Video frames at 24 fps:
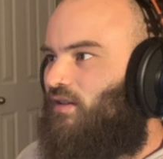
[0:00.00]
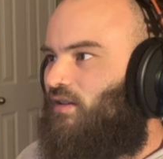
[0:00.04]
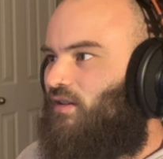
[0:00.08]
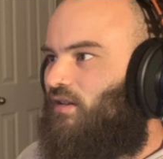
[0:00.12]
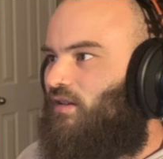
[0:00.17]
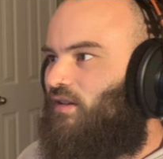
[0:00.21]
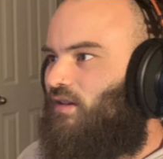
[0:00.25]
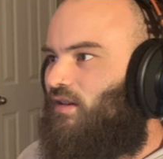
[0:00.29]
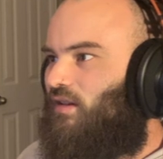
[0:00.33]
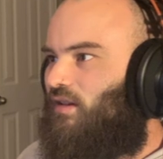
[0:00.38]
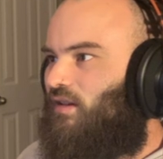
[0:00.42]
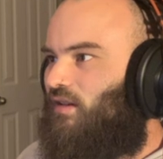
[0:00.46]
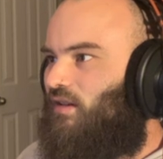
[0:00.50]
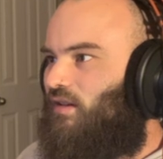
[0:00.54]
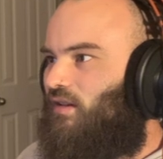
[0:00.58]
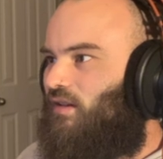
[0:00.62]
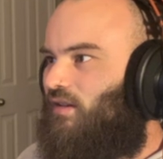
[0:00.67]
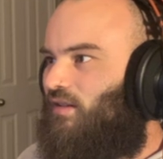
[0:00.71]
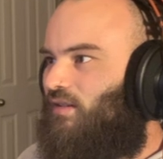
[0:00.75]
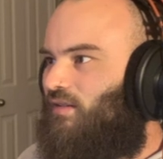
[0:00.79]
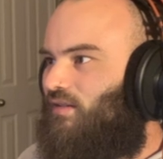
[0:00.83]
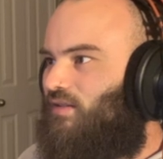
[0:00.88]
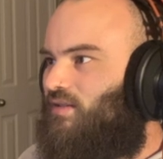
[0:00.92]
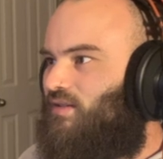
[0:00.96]

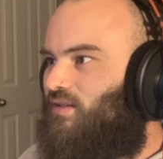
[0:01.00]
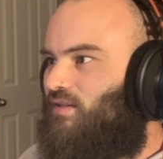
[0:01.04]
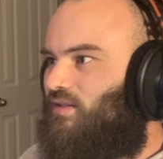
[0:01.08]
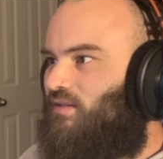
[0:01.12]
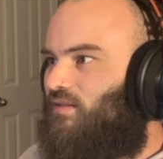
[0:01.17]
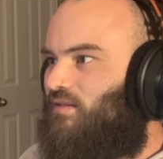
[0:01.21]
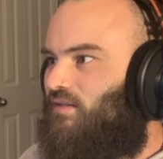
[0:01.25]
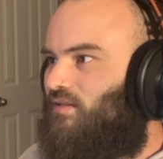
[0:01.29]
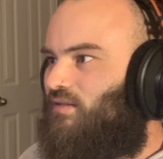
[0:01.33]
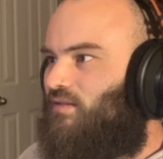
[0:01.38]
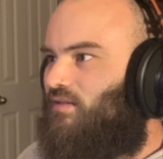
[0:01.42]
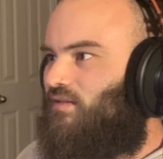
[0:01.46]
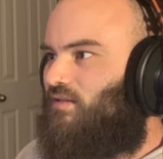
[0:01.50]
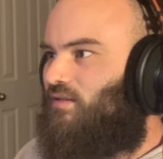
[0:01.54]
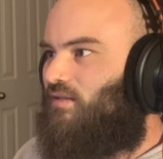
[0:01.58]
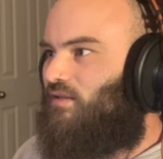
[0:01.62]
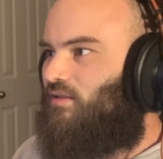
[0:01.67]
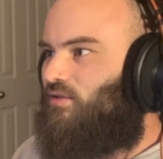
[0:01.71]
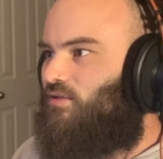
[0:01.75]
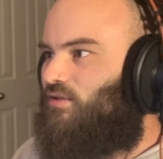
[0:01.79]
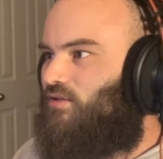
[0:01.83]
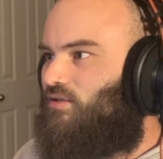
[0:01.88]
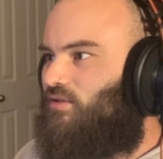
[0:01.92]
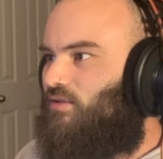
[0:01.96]
And
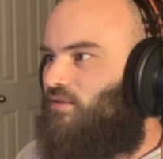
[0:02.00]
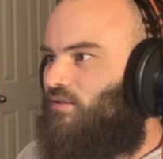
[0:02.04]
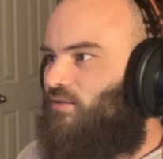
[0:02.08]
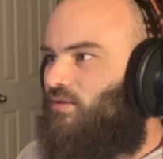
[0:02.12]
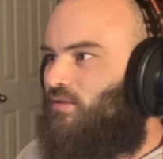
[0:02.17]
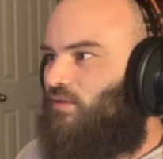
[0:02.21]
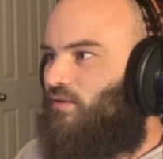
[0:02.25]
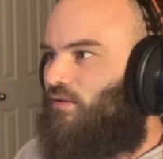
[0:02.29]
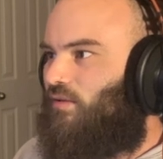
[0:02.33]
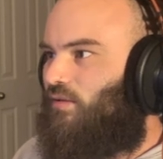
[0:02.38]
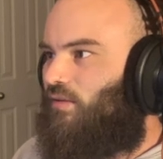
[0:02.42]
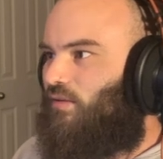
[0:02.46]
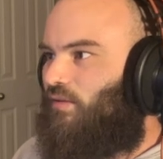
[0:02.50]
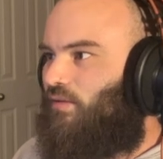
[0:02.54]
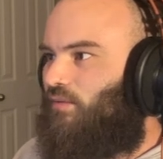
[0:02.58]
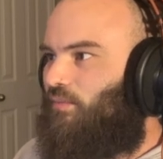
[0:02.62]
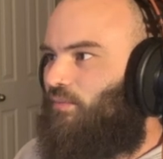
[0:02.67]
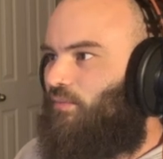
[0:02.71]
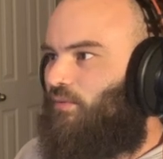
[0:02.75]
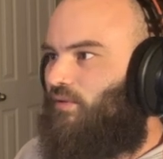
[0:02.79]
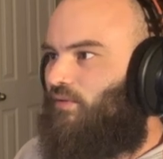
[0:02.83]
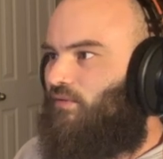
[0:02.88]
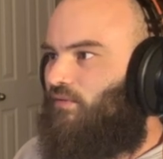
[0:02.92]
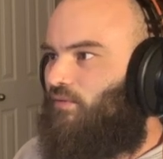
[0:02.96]
signature
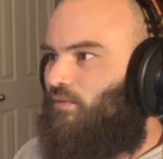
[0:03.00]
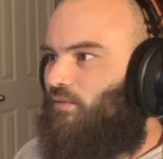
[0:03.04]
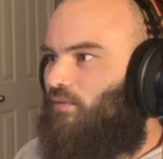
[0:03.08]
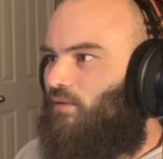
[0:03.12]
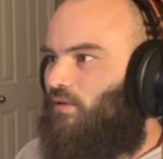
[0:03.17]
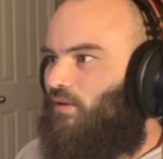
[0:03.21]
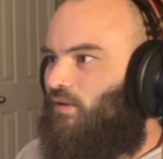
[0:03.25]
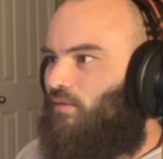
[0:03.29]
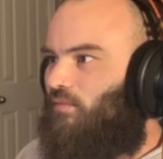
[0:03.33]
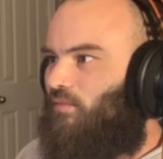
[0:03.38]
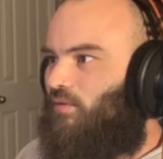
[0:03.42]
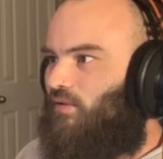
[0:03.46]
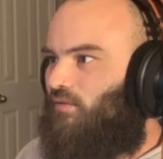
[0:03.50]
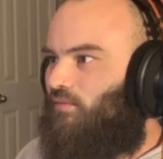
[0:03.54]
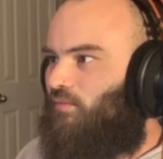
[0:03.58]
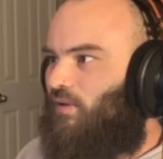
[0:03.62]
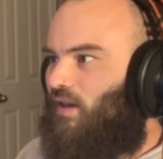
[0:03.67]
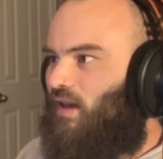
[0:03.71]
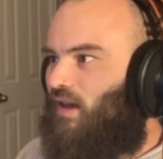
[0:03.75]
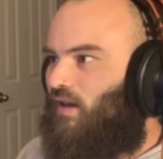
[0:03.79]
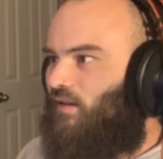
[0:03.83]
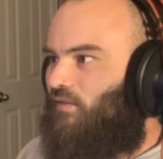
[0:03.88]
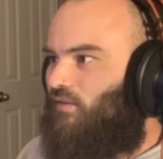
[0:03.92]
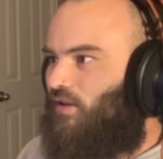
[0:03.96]
3/4. I wonder if
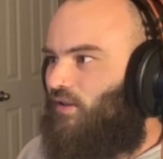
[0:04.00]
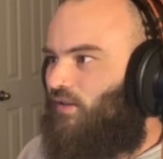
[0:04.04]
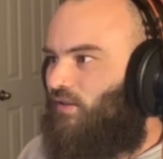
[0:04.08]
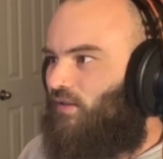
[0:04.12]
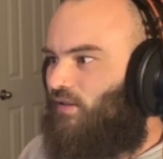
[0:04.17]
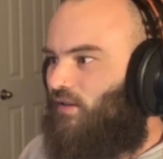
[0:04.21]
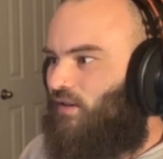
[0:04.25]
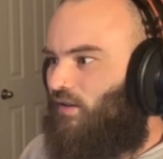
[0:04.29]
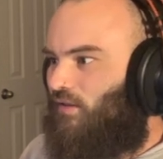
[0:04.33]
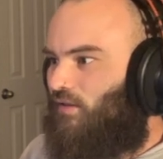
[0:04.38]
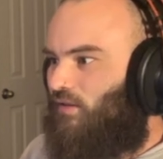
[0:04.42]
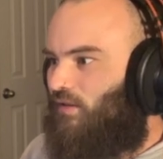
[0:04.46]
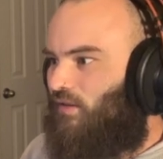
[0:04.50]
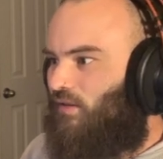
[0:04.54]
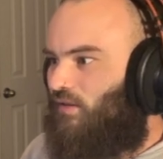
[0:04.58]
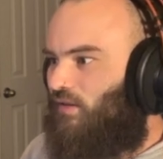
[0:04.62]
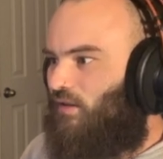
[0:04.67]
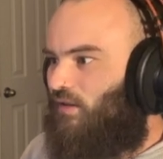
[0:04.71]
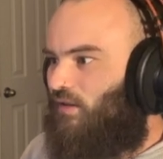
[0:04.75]
we have anything that